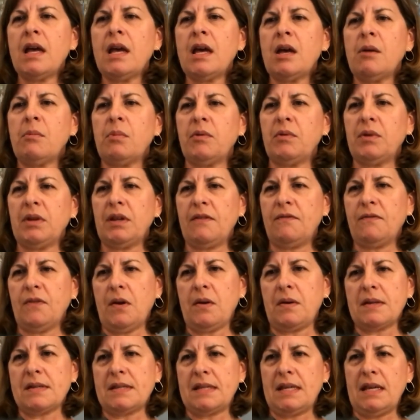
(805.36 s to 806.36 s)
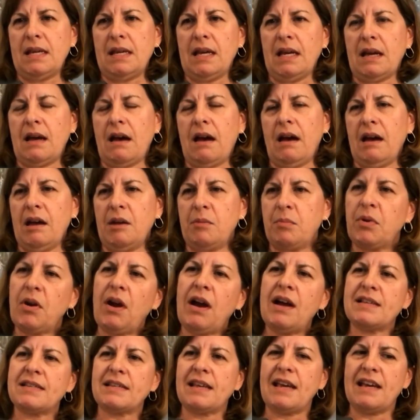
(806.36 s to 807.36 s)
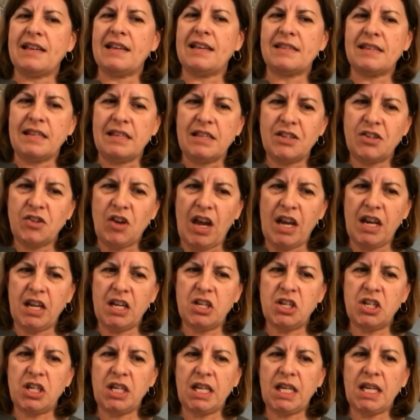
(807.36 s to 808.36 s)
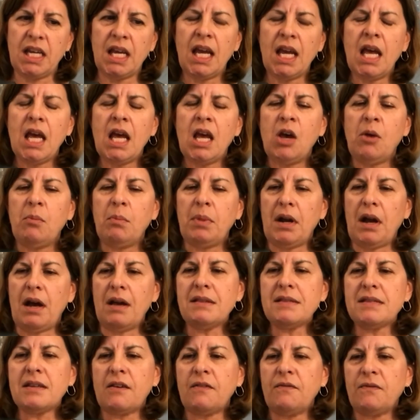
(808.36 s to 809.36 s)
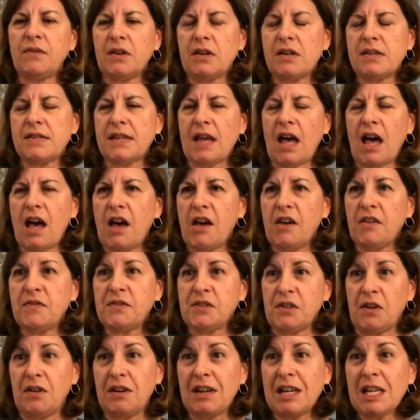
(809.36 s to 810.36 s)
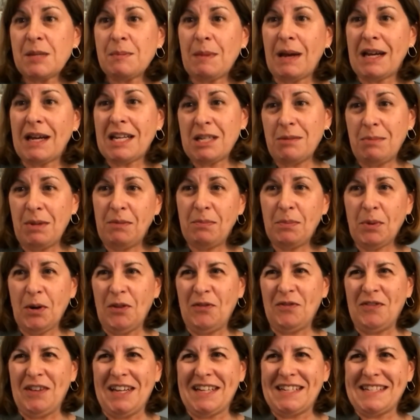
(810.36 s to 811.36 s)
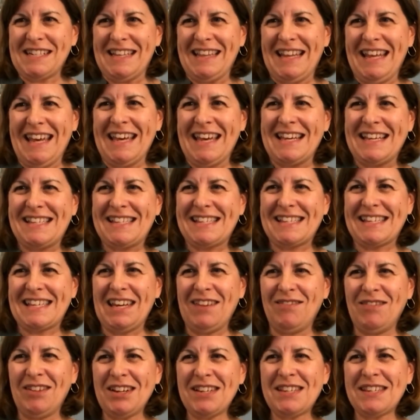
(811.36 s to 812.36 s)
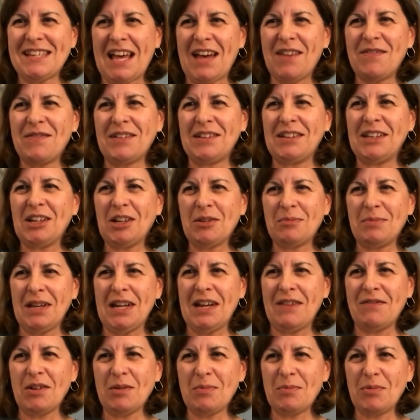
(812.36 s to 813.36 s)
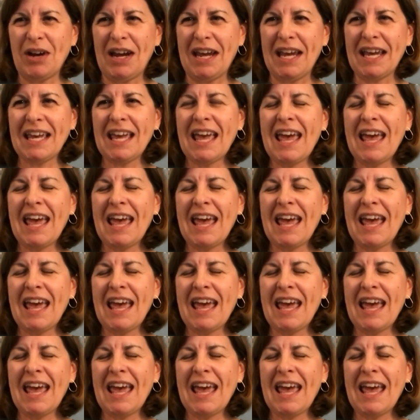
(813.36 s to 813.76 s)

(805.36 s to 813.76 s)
but really focusing on process and strategy. But also for yourself, don't expect to be perfect in this. Give yourself a little bit of a break.